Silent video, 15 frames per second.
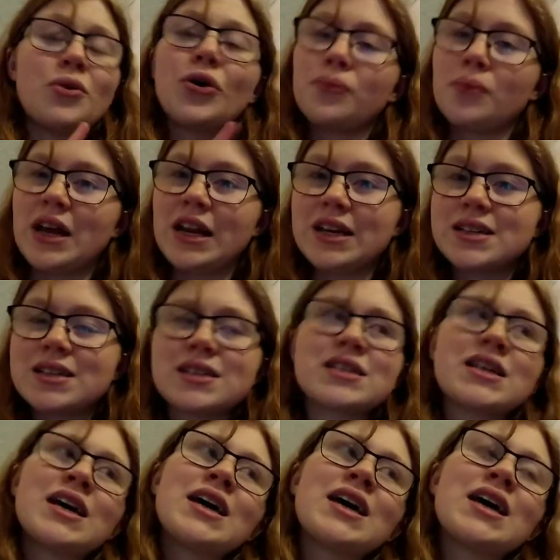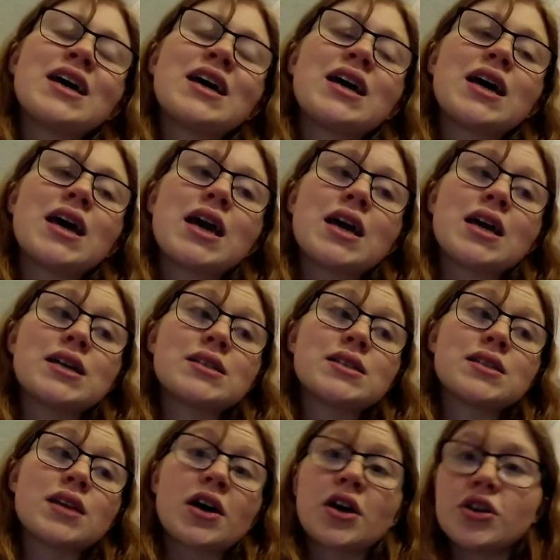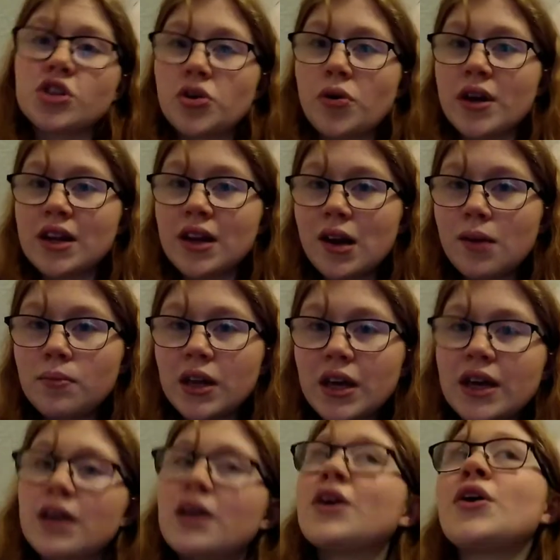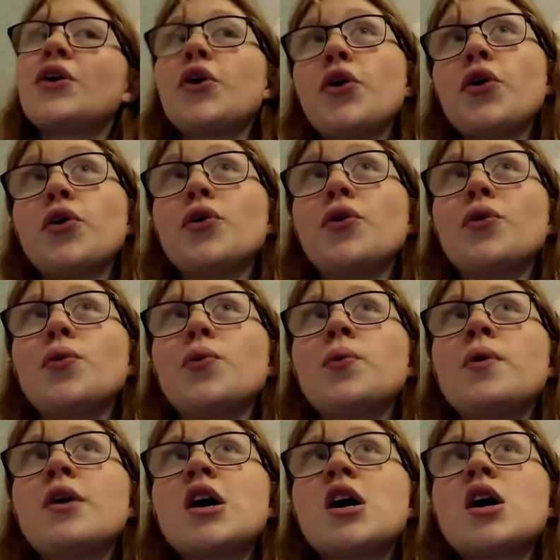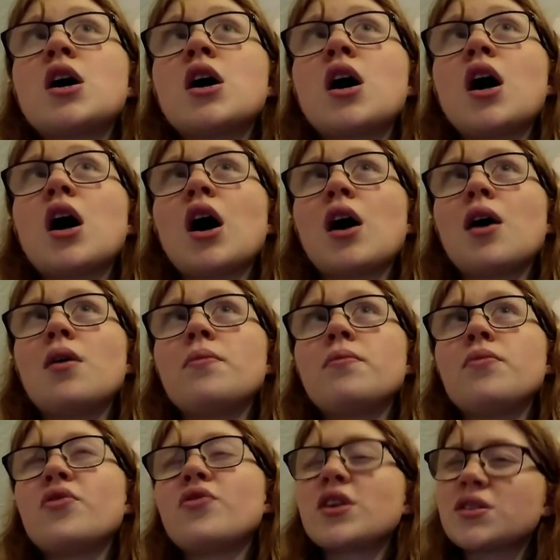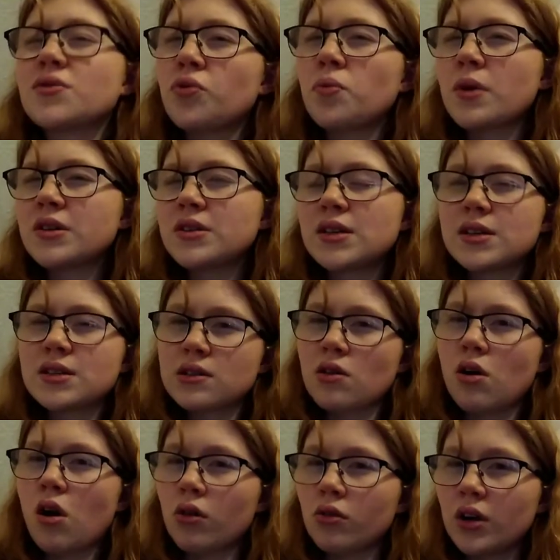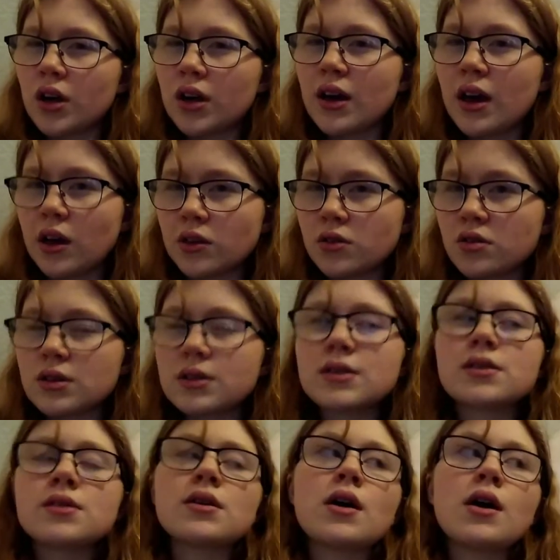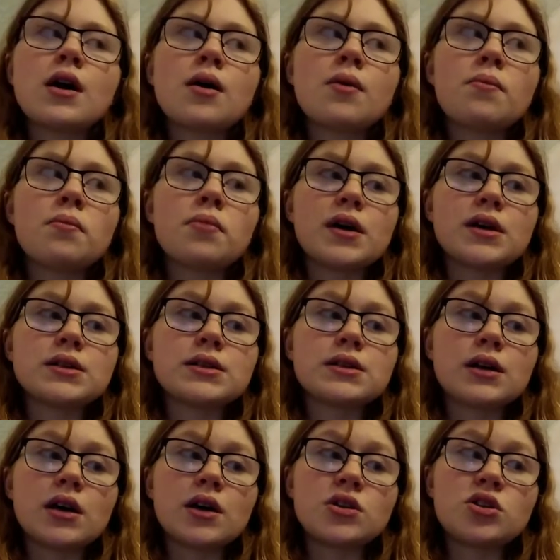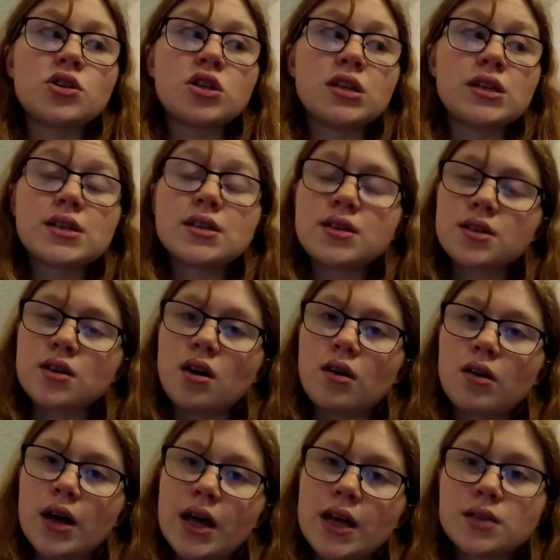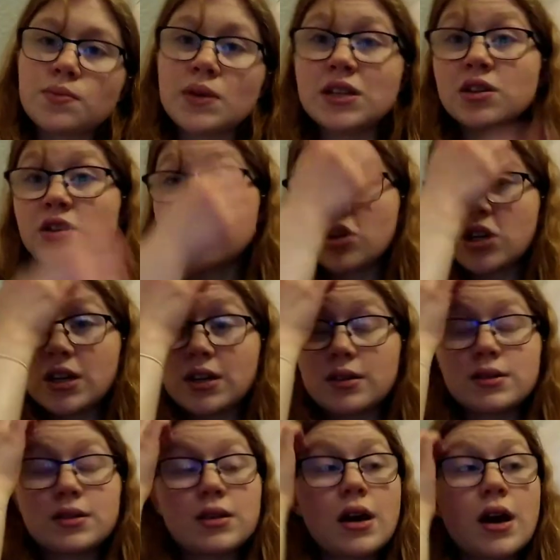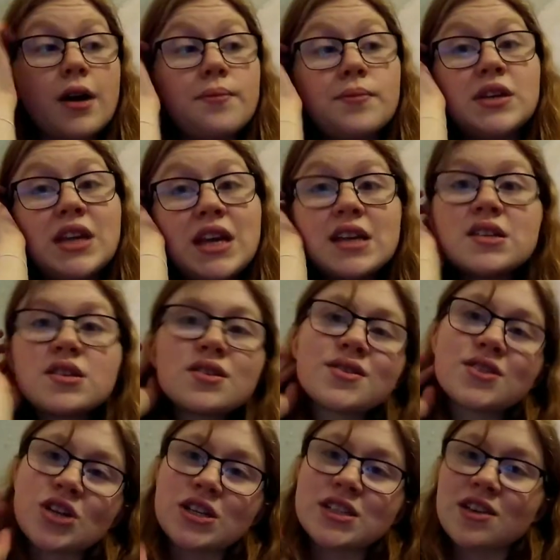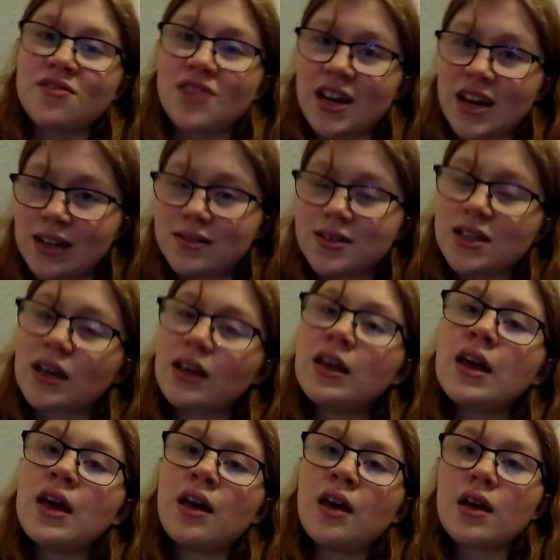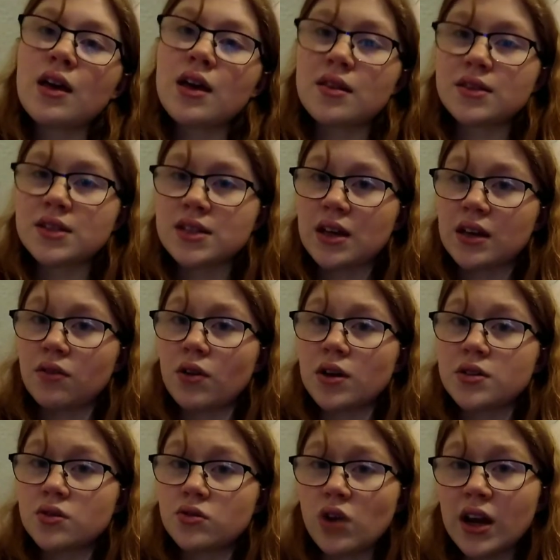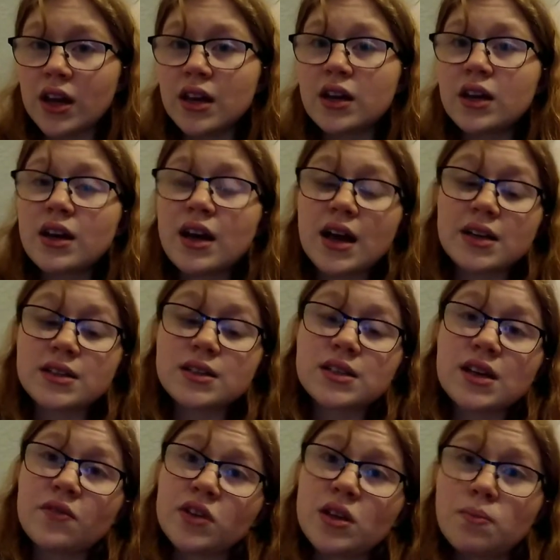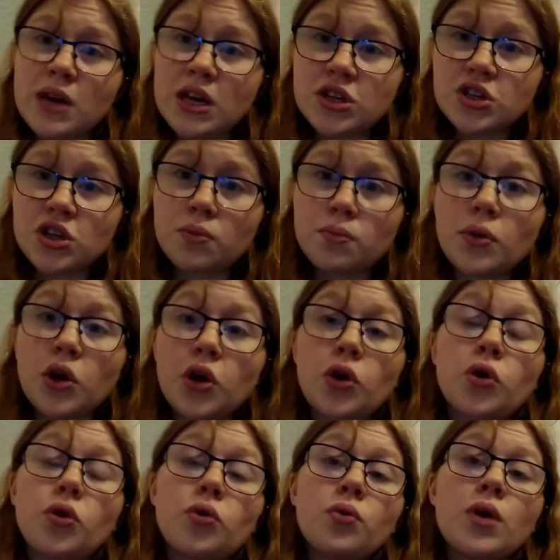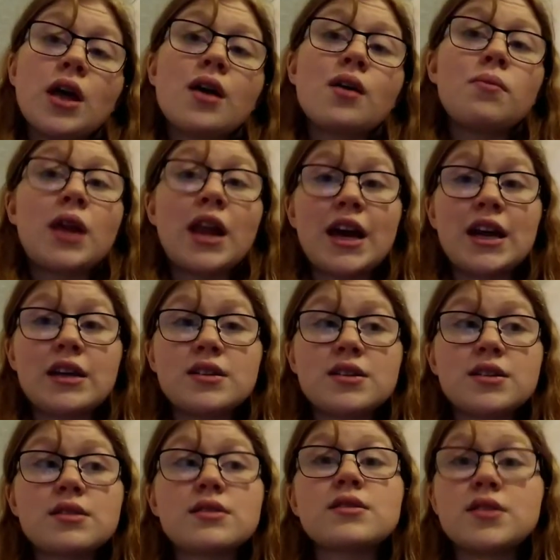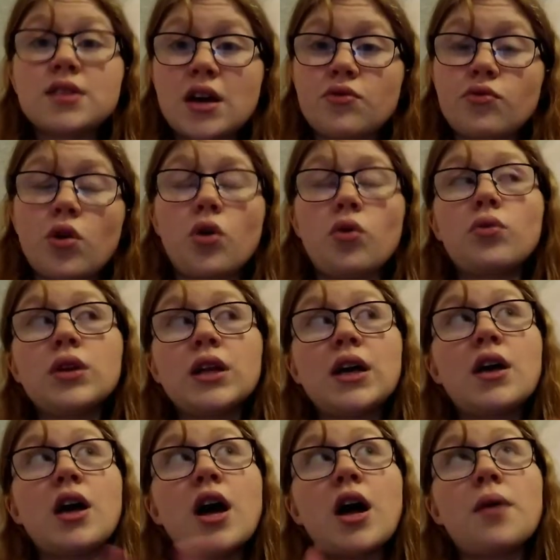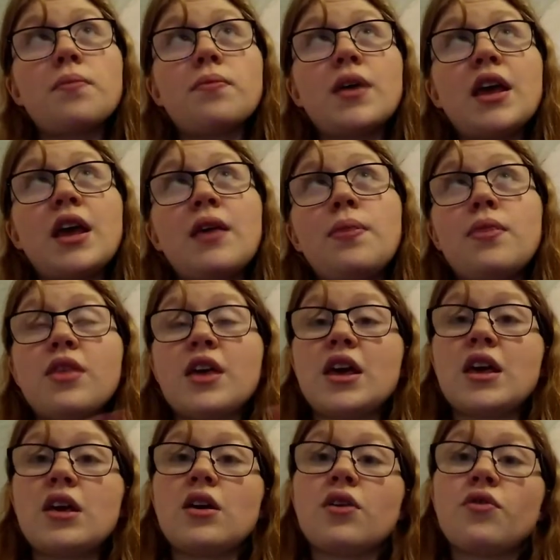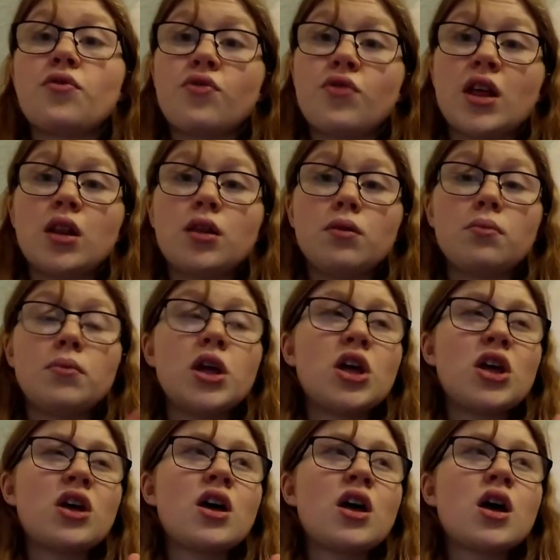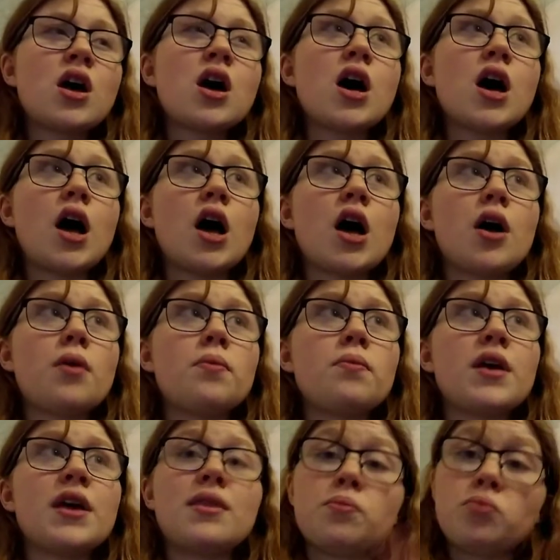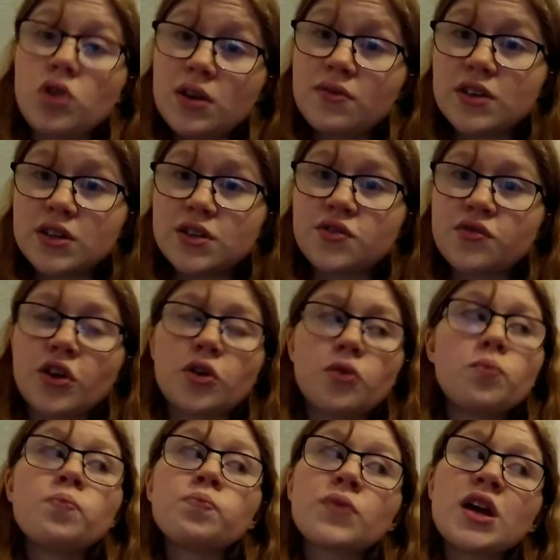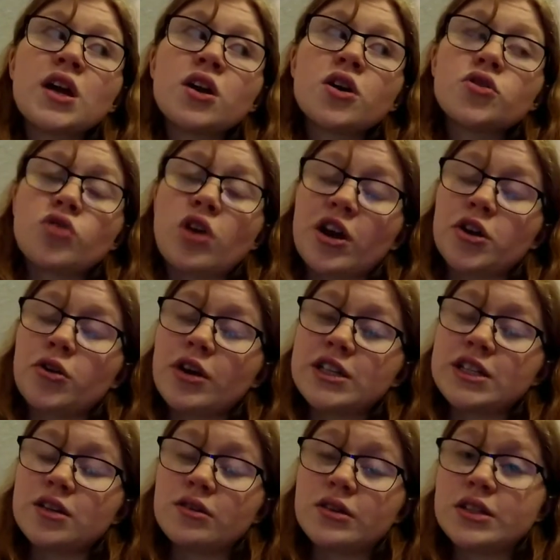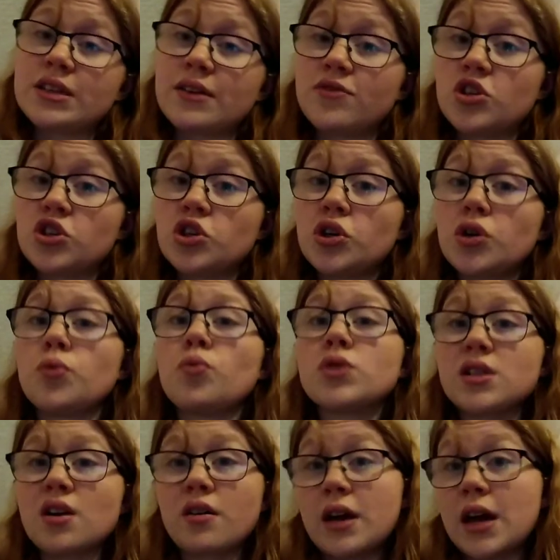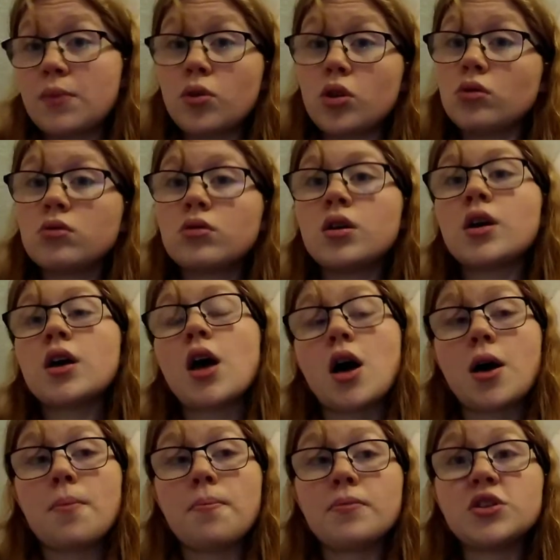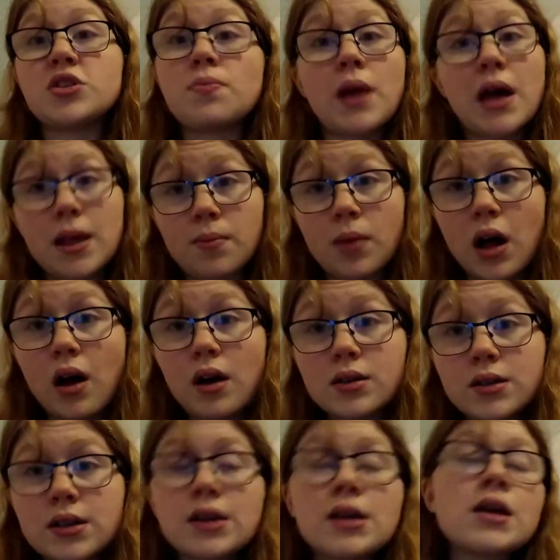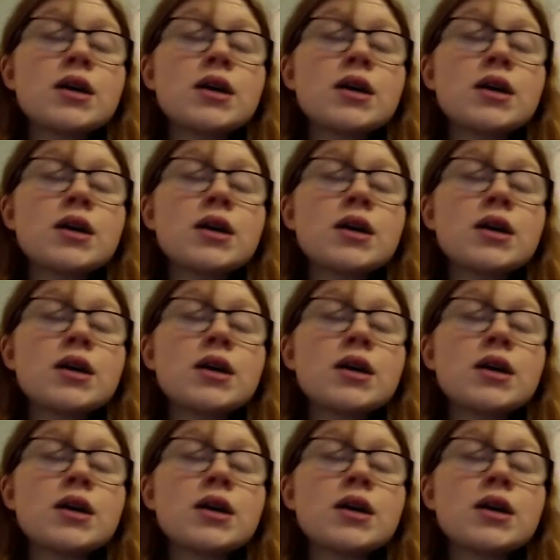on my list is Joanna Lumley, who first and foremost isn't a horror actress, but she did star as Peter Cushing's niece, Jessica Van Helsing, in Stanley Wright's of Dracula, as Stephanie Beecham, who played said role in the film, in the previous film, Dracula AD 1972, was unable to play a part.